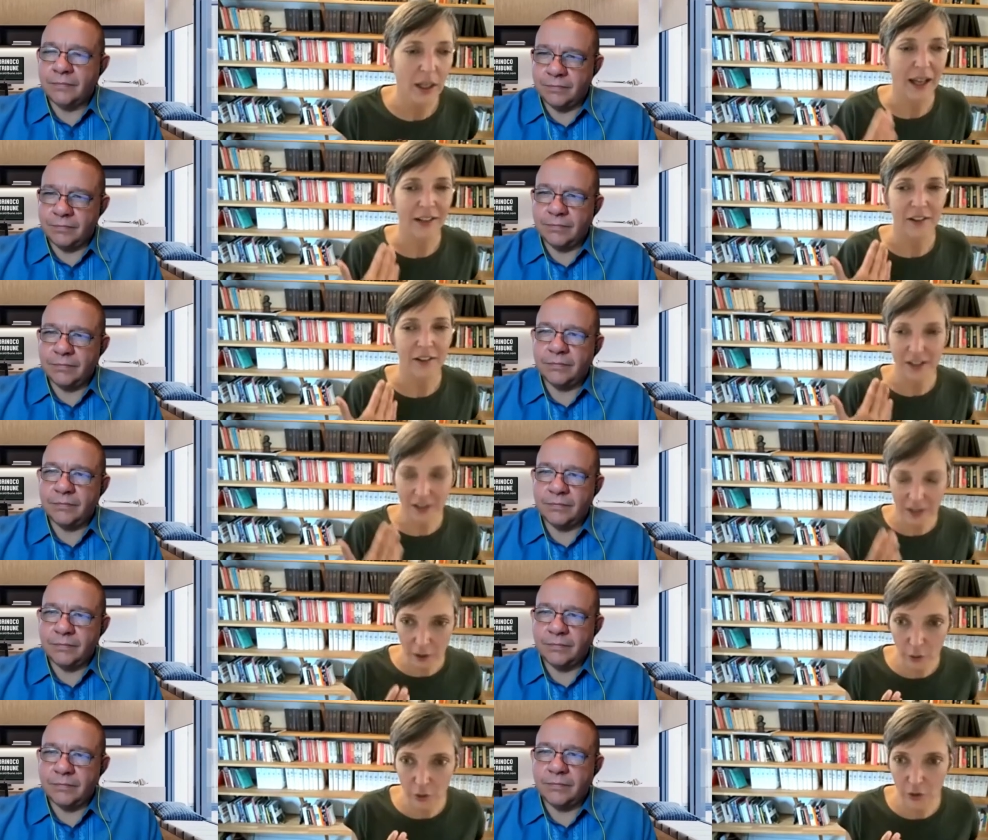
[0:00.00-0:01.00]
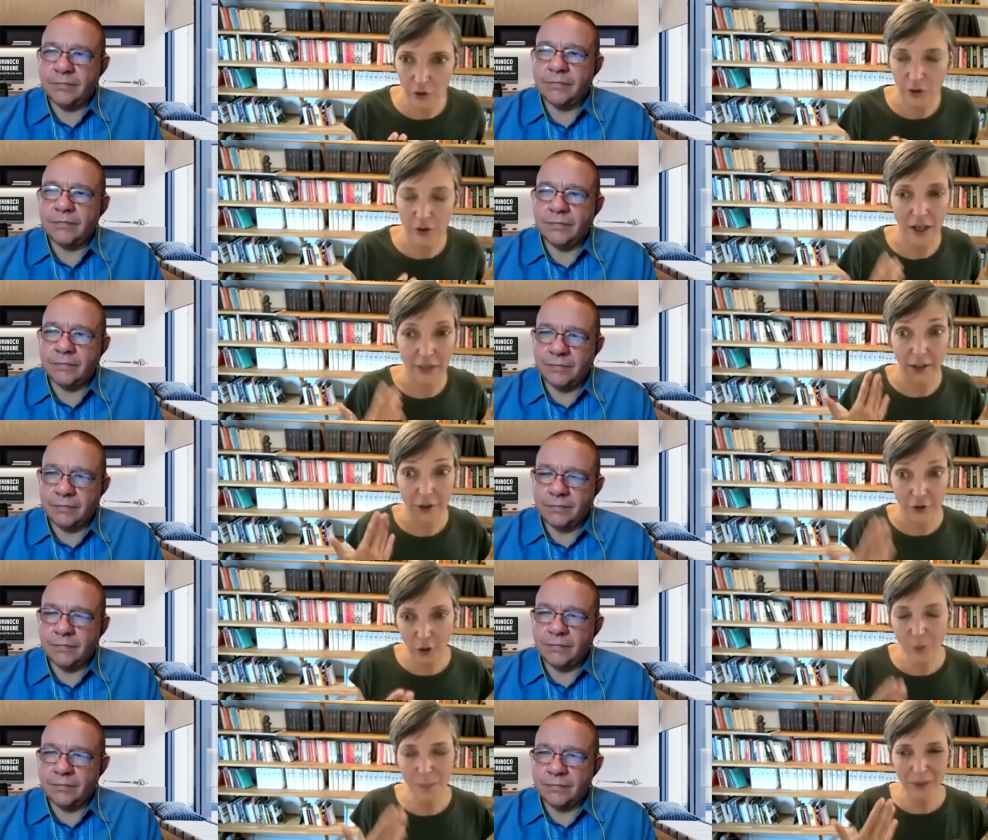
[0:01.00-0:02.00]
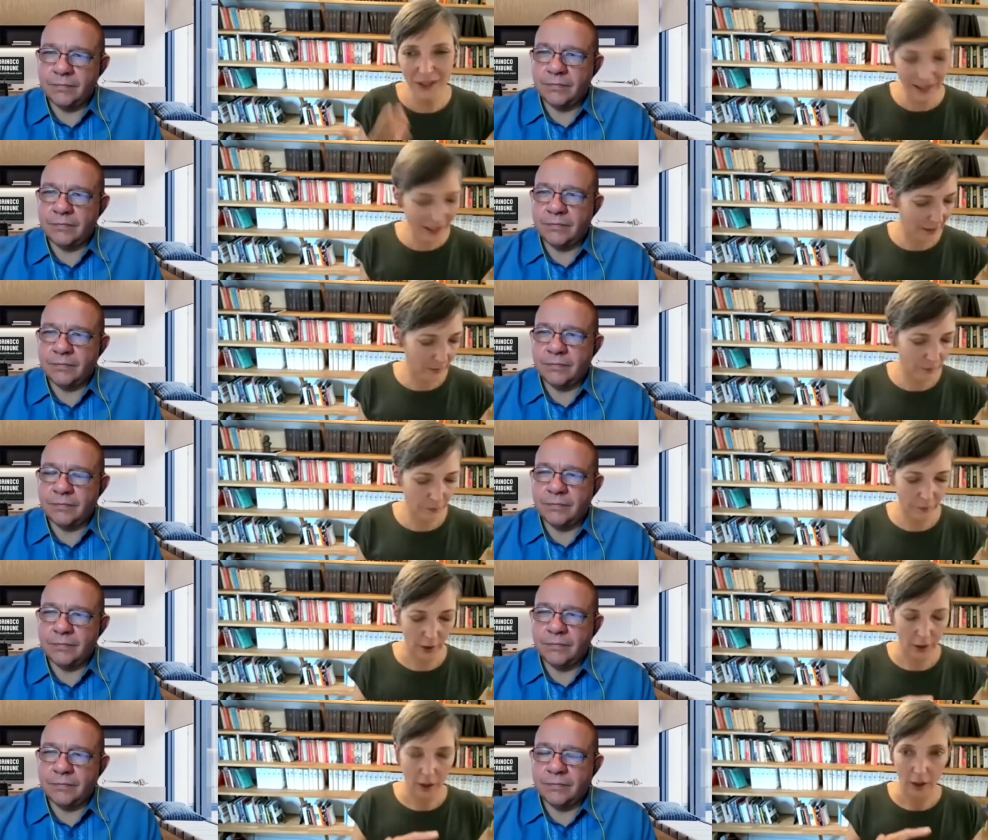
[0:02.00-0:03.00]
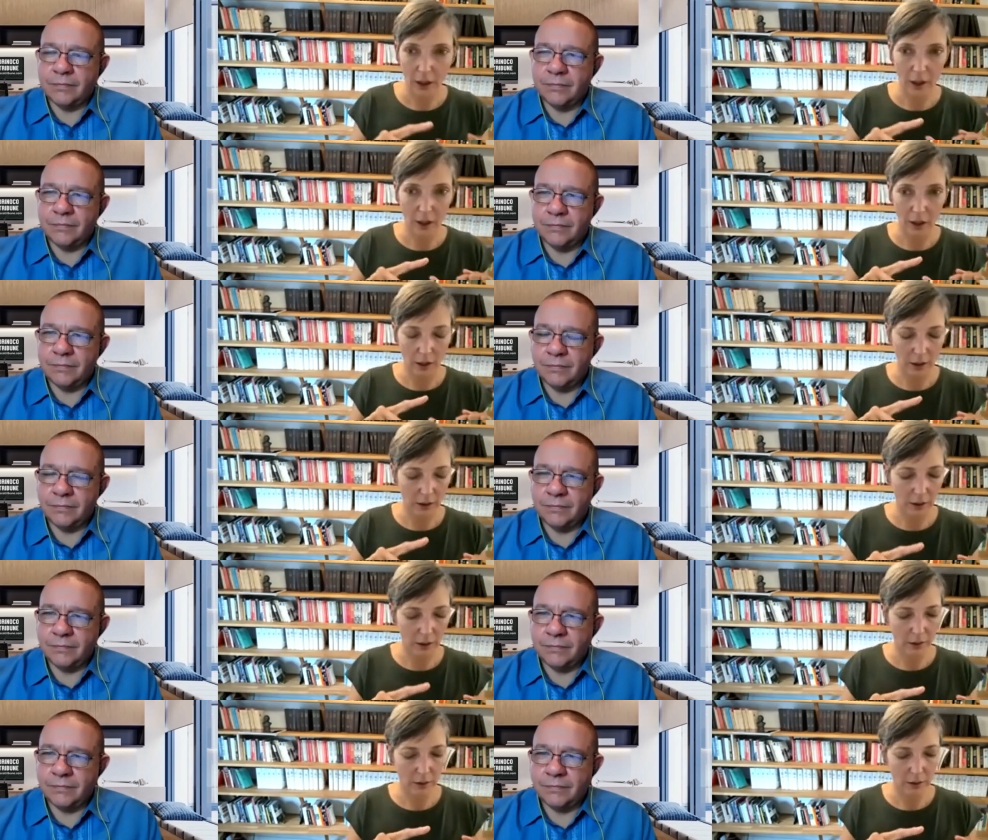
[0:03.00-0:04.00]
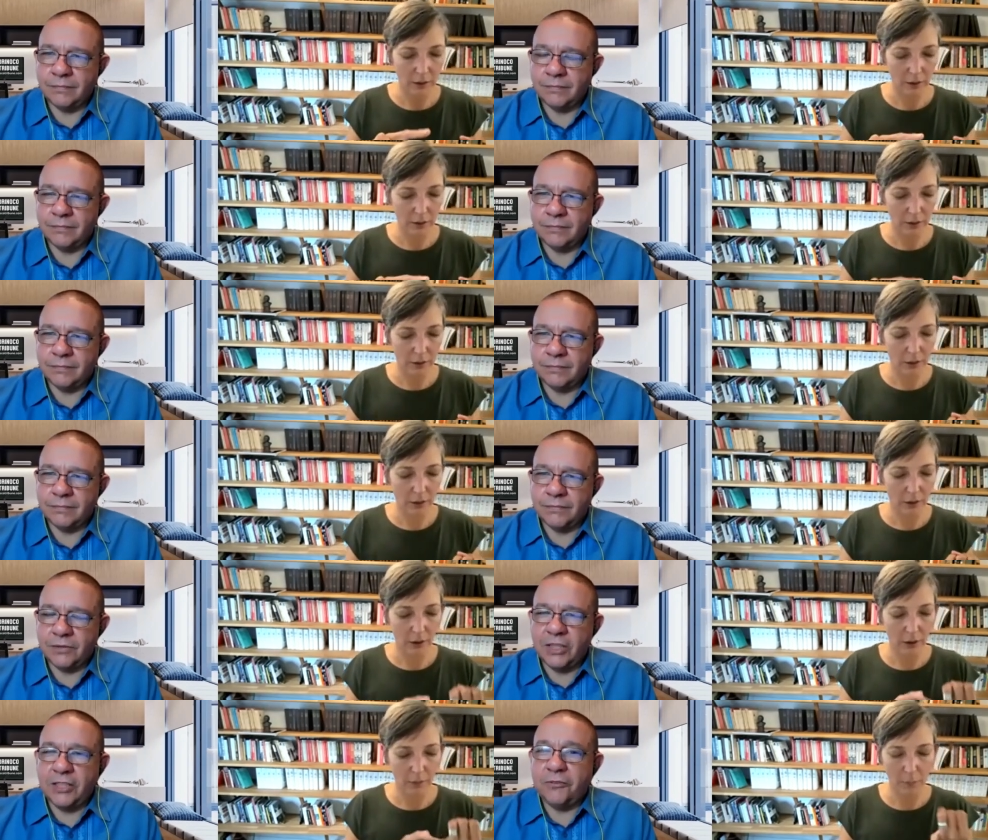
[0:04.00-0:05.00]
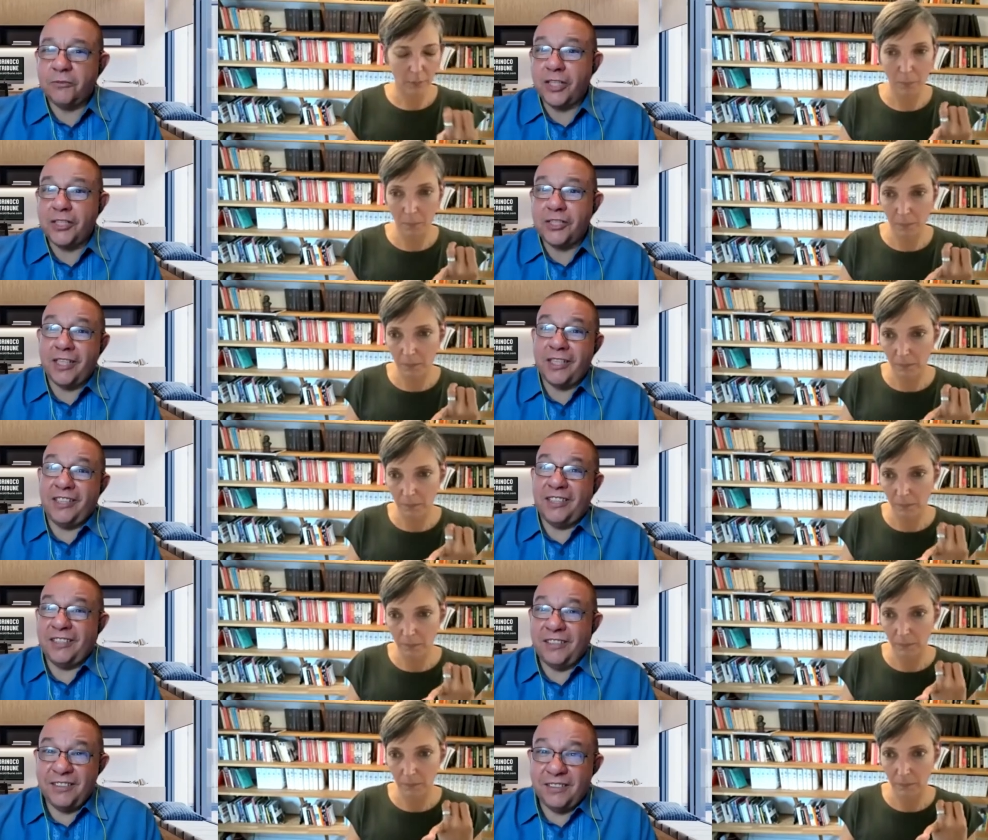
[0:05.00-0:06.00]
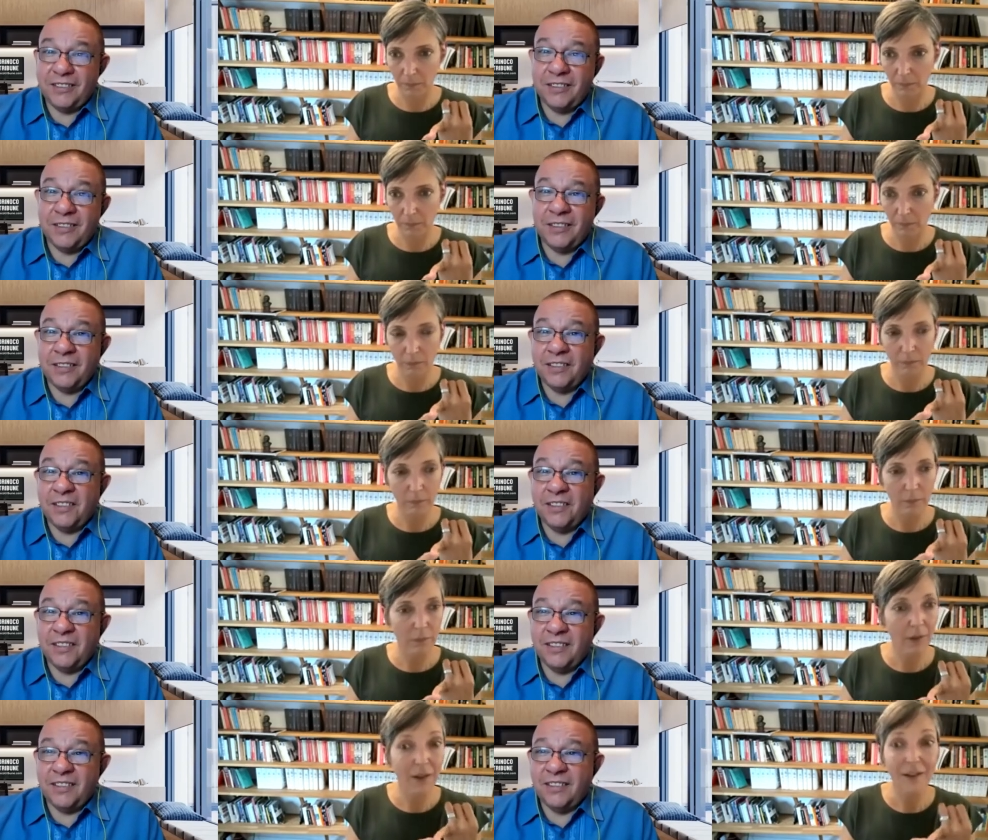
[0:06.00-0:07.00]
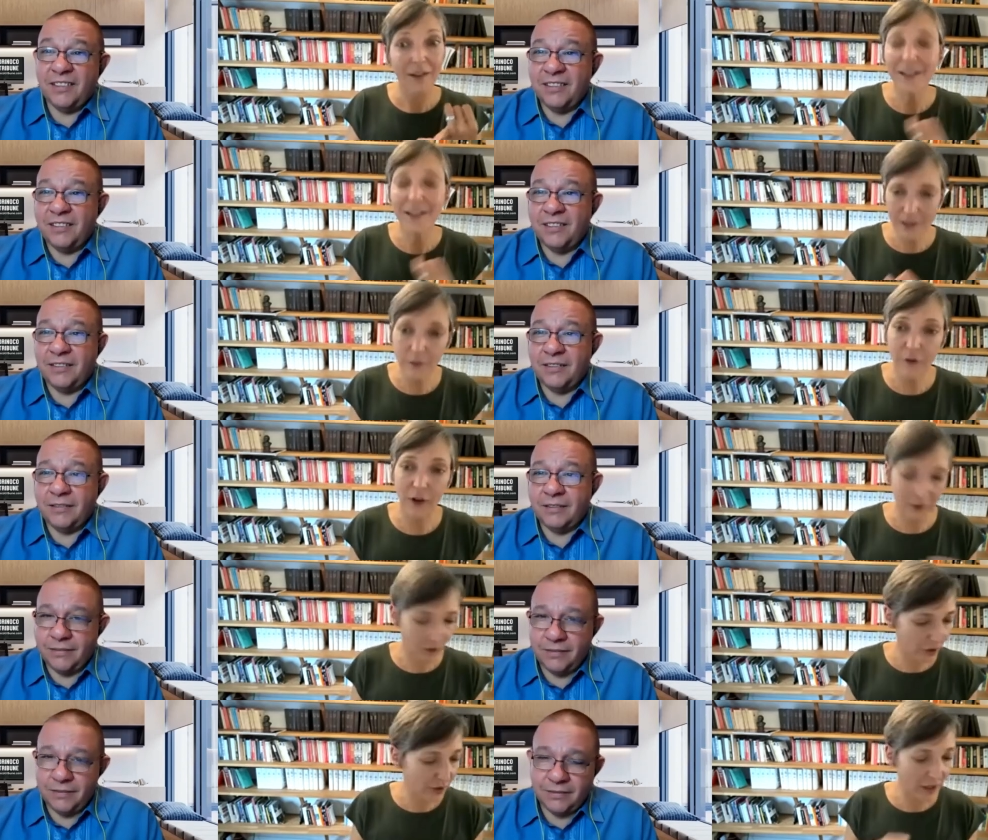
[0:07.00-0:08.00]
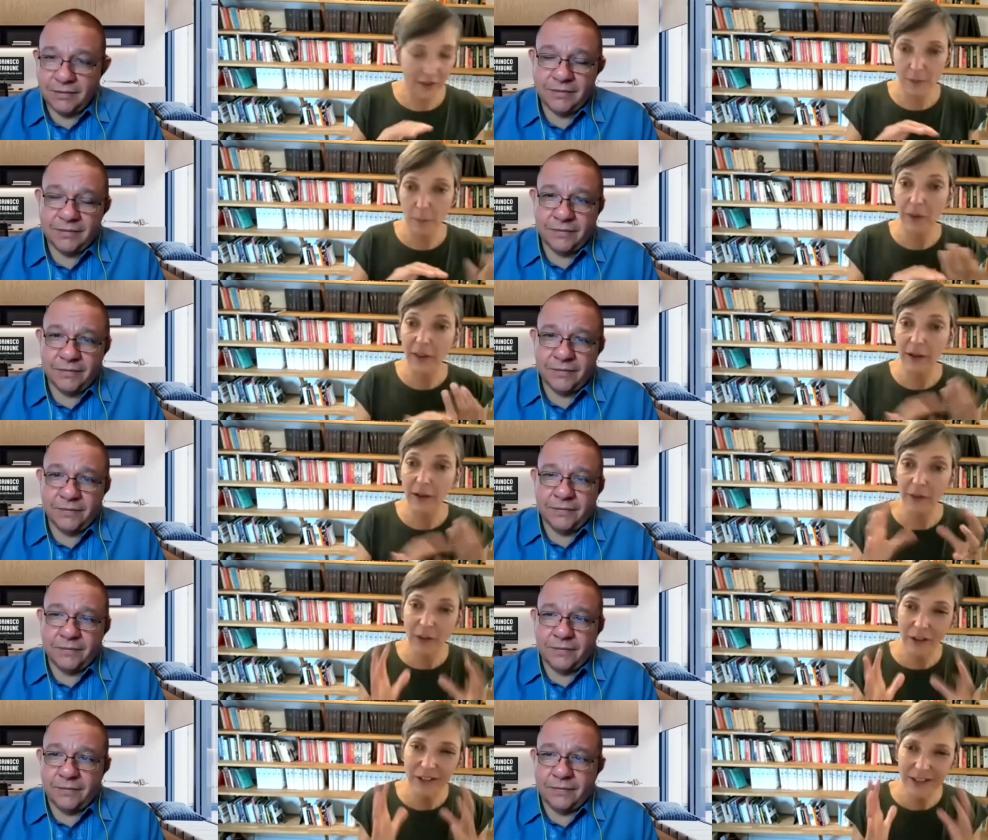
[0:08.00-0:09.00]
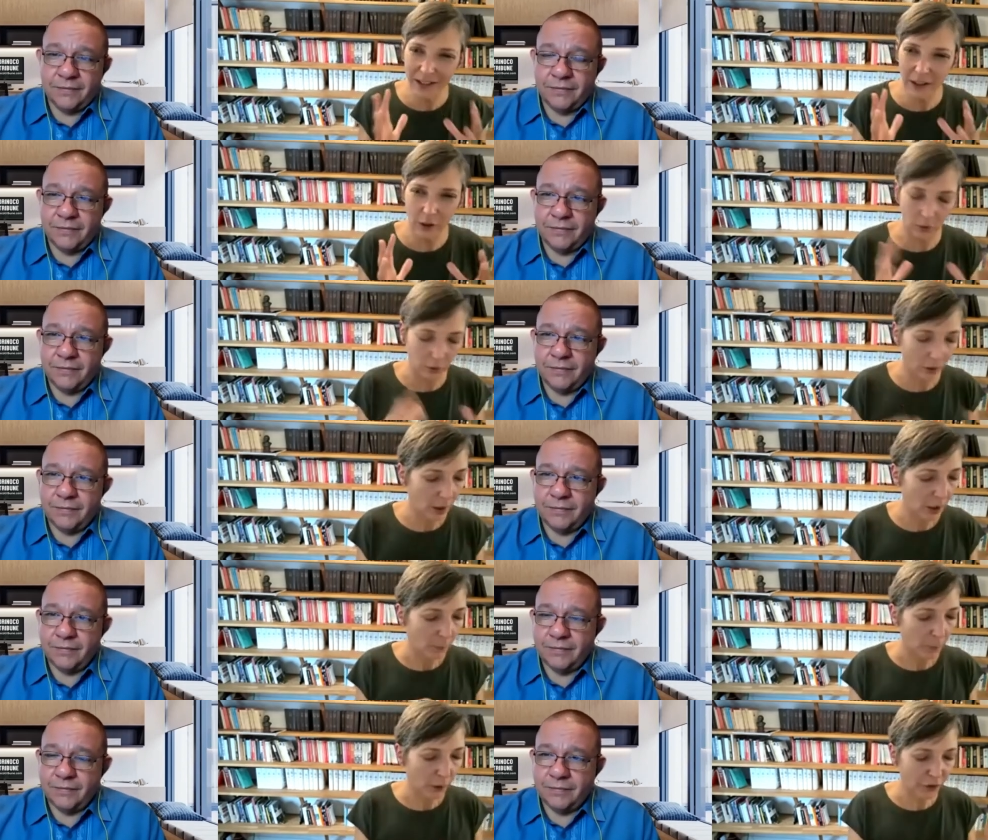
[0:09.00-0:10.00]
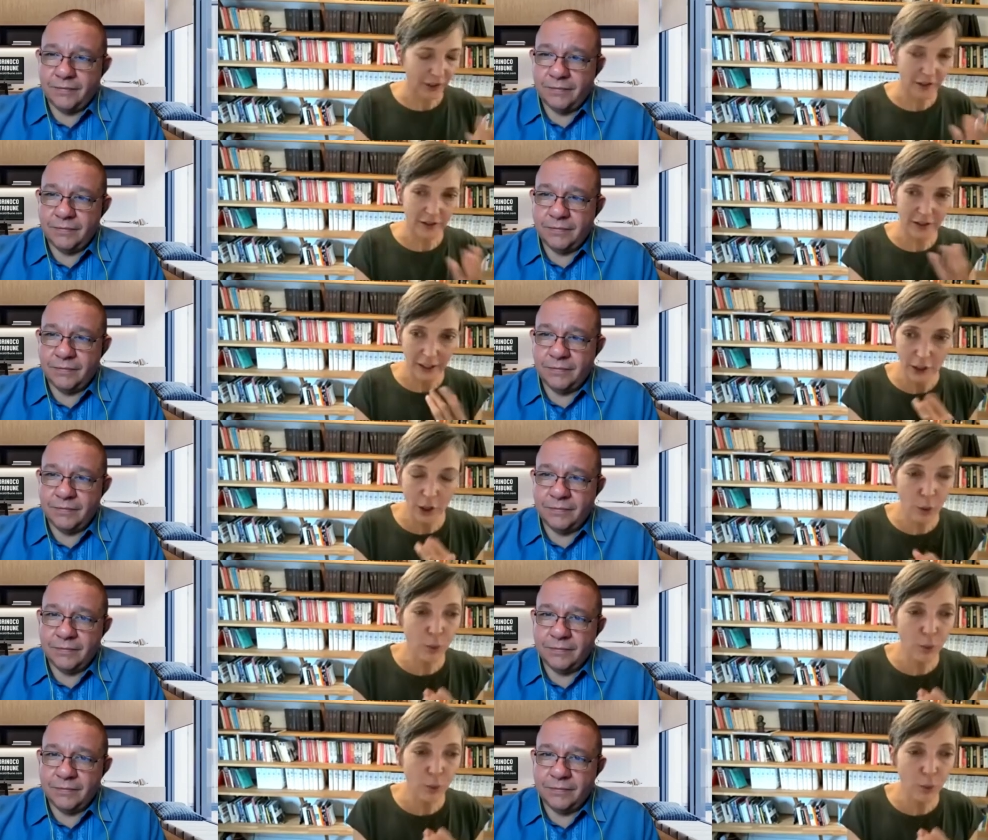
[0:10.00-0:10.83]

Speaker 1: and disillusioned and they don't believe. Uh,
Speaker 2: Disenfranchised.
Speaker 1: Disenfranchised, yeah, they but they, they're very cynical because they, they no